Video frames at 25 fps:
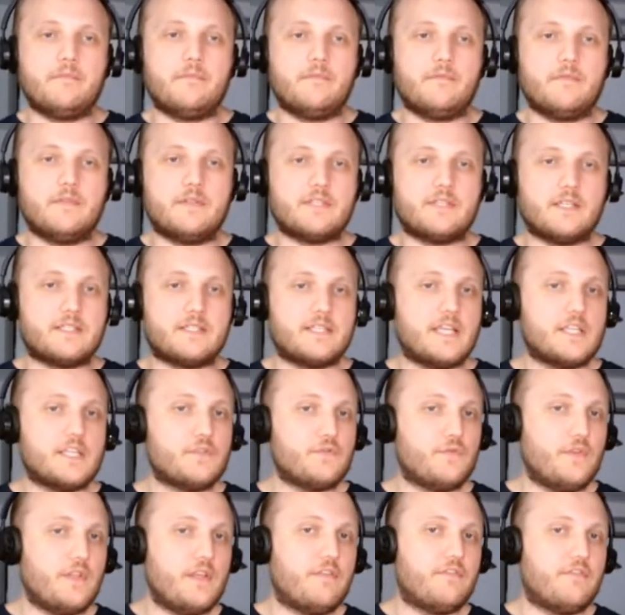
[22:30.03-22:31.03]

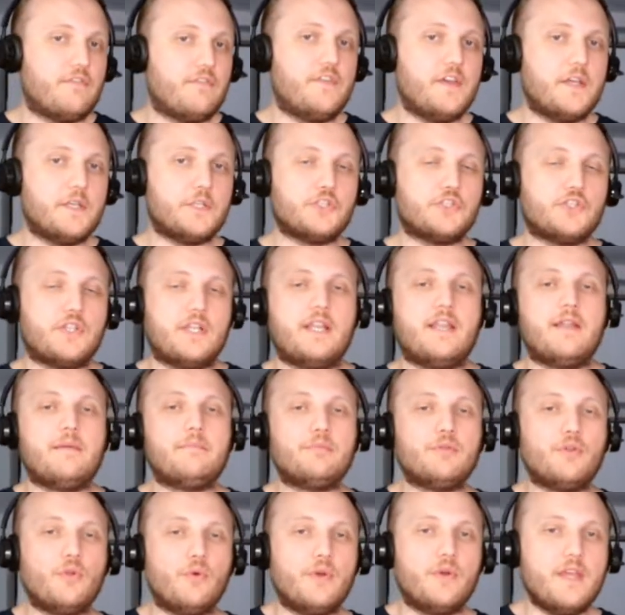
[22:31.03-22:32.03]
successfully phished an
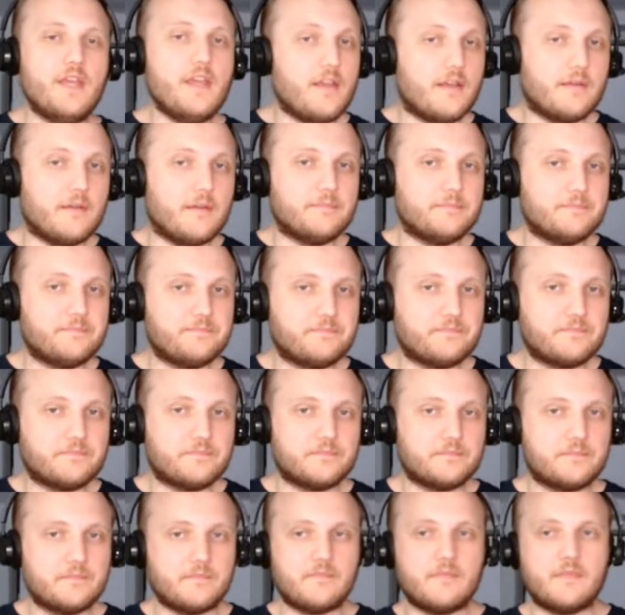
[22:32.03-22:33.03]
employee,
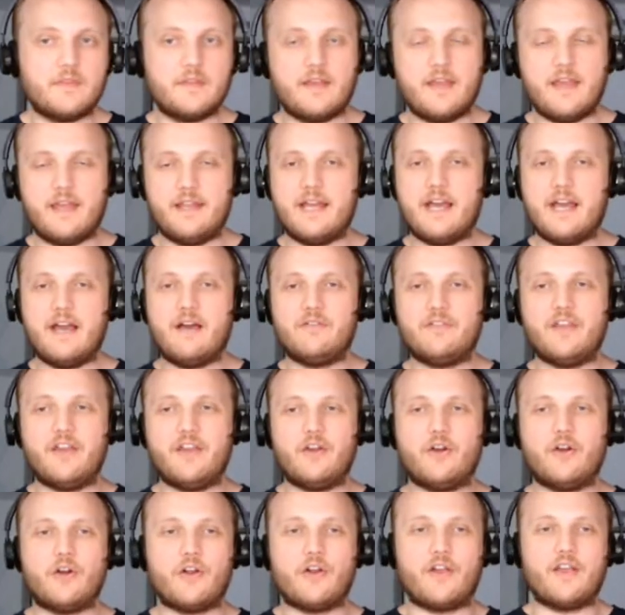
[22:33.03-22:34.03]
and now they
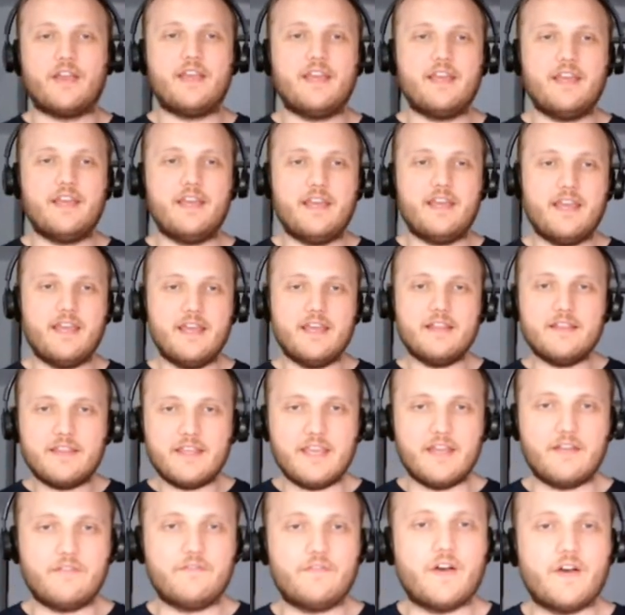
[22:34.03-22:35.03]
are in
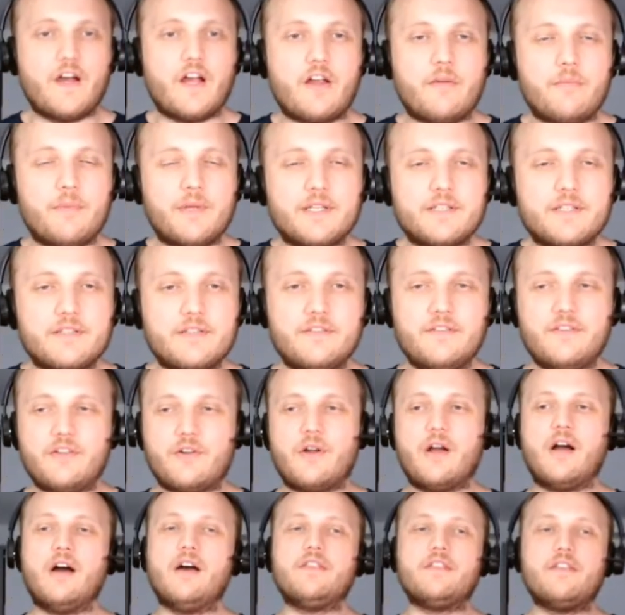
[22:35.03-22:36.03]
the environment. They're
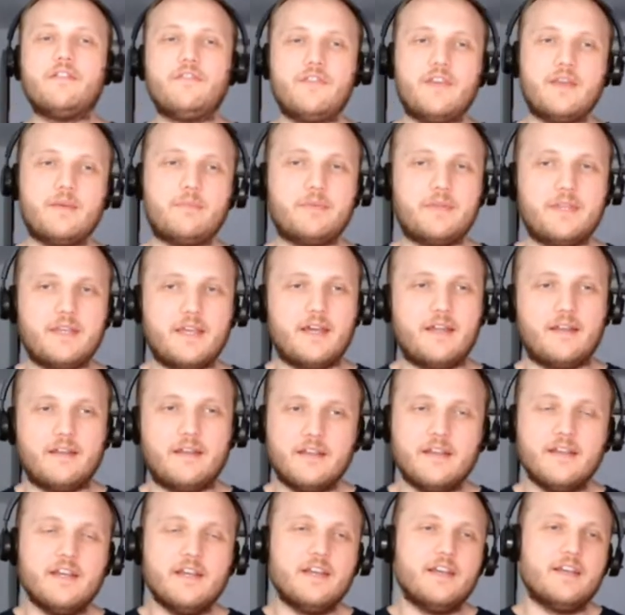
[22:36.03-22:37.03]
on the VPN.
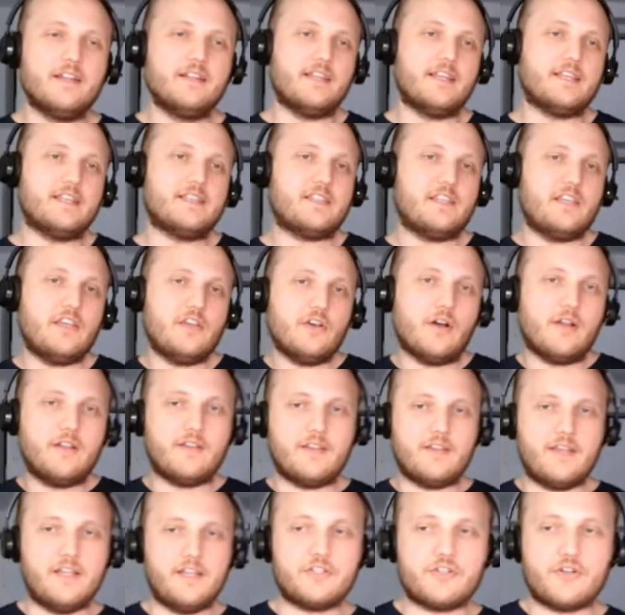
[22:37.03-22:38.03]
They see all
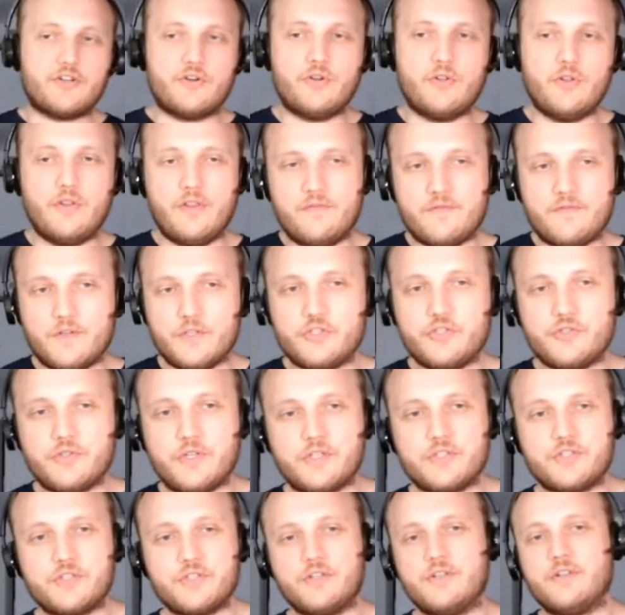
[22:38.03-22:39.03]
the internal
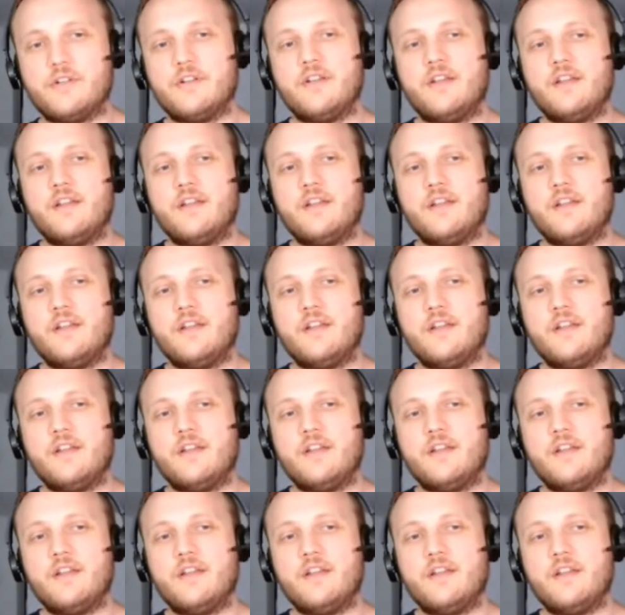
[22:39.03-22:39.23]
infrastructure.